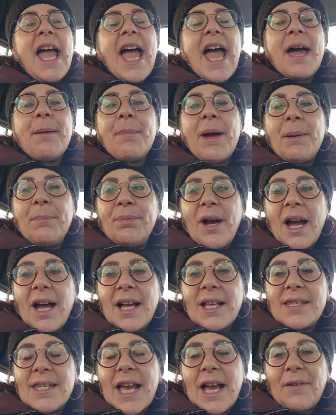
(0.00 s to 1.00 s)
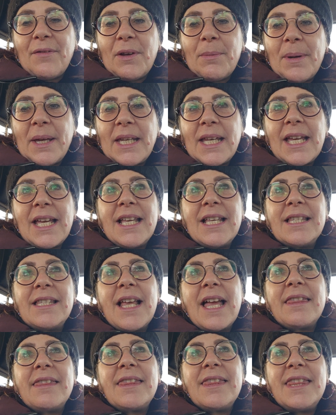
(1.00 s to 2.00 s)
And my bracha to everybody is
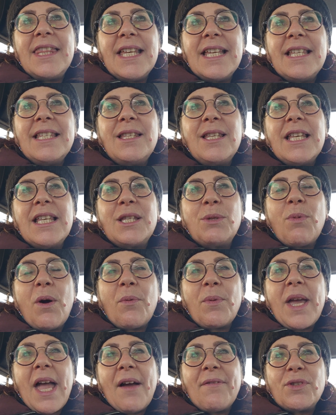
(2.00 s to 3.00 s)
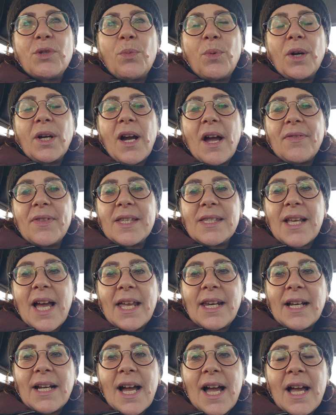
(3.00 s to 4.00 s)
that this is what we have to work on this
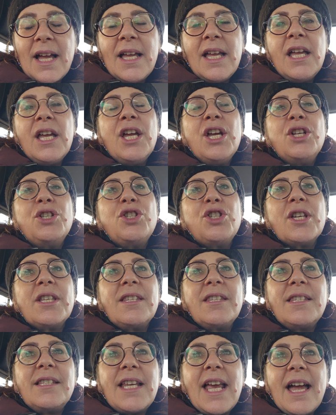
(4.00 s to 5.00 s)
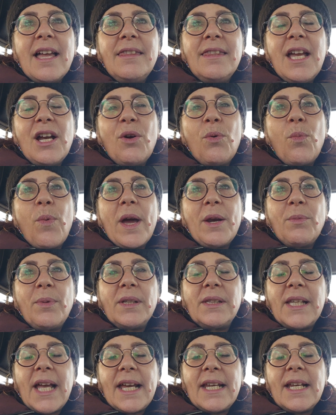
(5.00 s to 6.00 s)
Hanukkah. Just stand there when
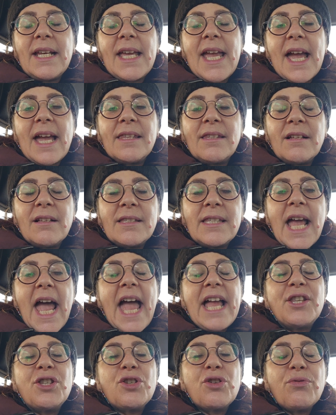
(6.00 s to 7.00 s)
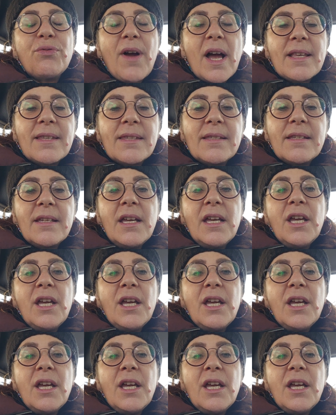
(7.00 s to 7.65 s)
we're lighting candles and trust.